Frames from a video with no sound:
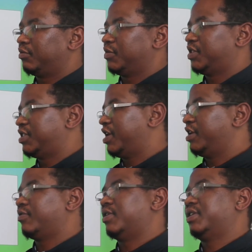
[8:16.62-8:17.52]
stay
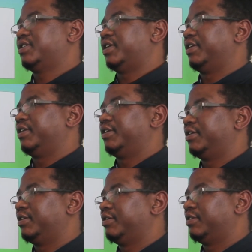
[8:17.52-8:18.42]
in quarantine,
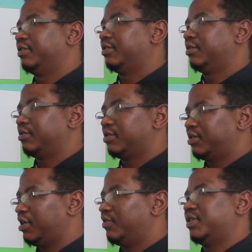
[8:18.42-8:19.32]

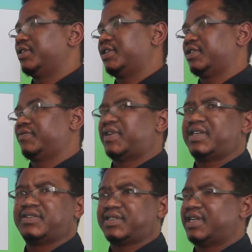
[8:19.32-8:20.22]
stay in quarantine. For
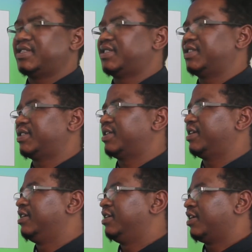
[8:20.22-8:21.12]
instance,
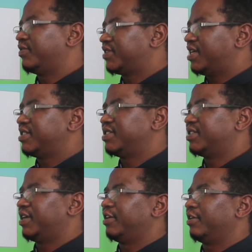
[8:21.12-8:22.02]
if science is
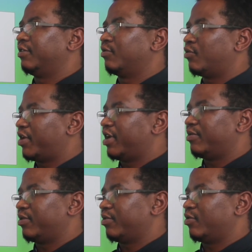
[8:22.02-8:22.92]
saying,
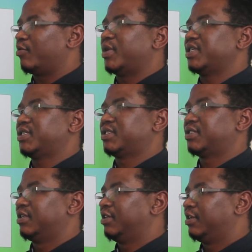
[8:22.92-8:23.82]
wear your
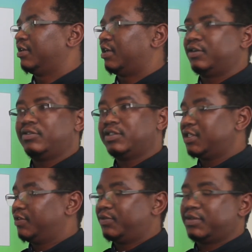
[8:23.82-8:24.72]
masks, not
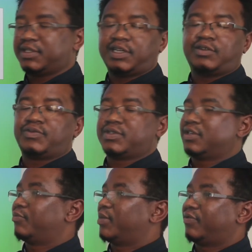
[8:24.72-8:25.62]
just for the sake of
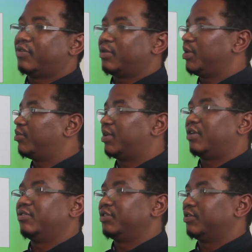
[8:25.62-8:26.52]
yourself, but for the people
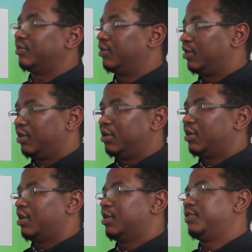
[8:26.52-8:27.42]
around you,
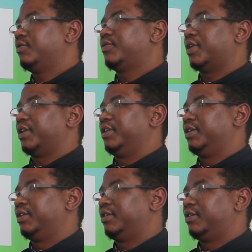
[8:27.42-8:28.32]
do that.
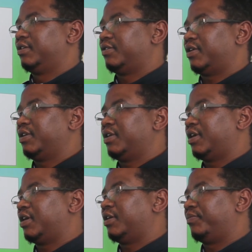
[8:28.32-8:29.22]
Right?
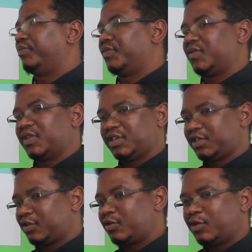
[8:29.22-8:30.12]

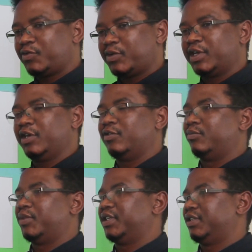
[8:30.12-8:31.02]
God will heal,
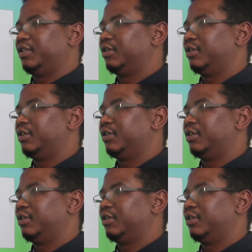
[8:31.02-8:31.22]
but